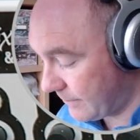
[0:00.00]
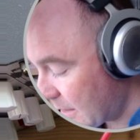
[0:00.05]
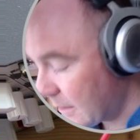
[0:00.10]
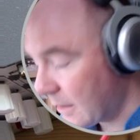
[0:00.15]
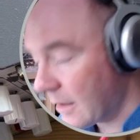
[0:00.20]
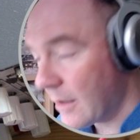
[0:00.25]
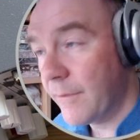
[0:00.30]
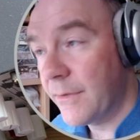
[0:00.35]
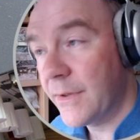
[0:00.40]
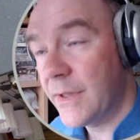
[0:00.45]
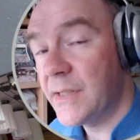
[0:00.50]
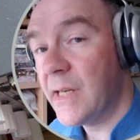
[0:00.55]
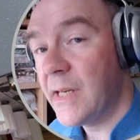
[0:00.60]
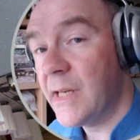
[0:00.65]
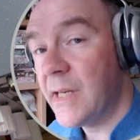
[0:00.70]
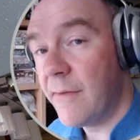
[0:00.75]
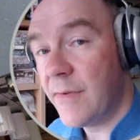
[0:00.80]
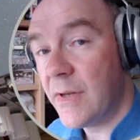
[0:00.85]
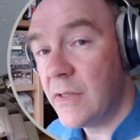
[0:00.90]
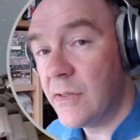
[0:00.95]
Now for the
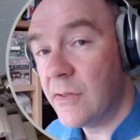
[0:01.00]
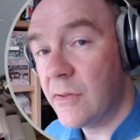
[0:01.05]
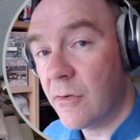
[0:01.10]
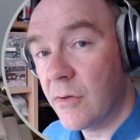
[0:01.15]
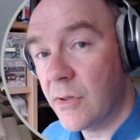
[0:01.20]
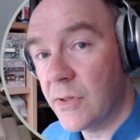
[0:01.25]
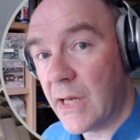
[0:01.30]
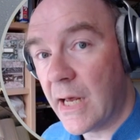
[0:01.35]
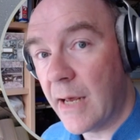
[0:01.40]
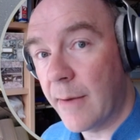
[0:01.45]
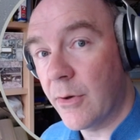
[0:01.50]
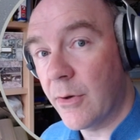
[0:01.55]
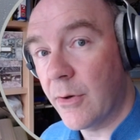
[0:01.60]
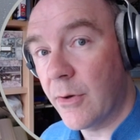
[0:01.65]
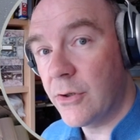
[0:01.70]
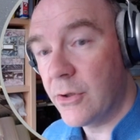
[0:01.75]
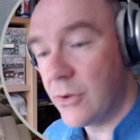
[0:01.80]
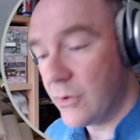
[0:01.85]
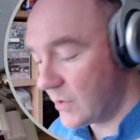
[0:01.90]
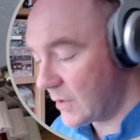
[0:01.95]
CV source, I'm going to
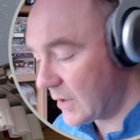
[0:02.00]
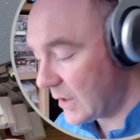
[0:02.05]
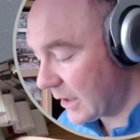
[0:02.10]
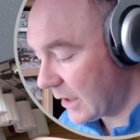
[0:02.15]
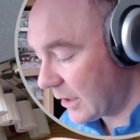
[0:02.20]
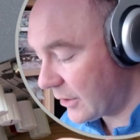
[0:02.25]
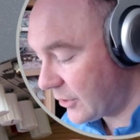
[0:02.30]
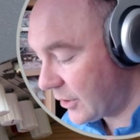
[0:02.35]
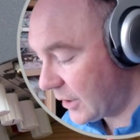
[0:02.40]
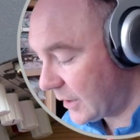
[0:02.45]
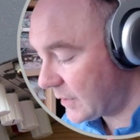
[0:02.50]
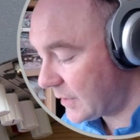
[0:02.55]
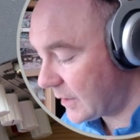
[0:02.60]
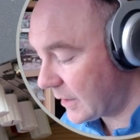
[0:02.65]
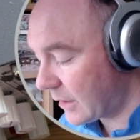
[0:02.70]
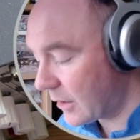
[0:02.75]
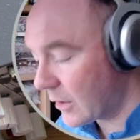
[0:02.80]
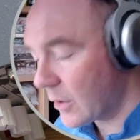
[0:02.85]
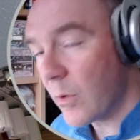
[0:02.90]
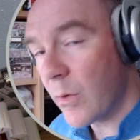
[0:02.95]
choose the
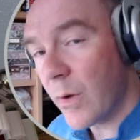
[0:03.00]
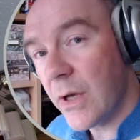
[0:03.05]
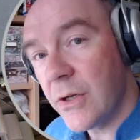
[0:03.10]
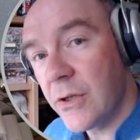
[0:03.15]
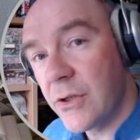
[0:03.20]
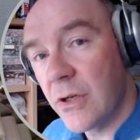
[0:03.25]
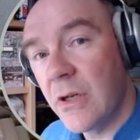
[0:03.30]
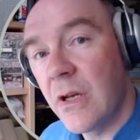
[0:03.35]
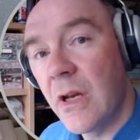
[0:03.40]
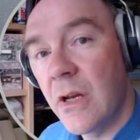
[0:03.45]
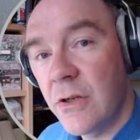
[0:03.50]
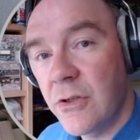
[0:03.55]
logistic equation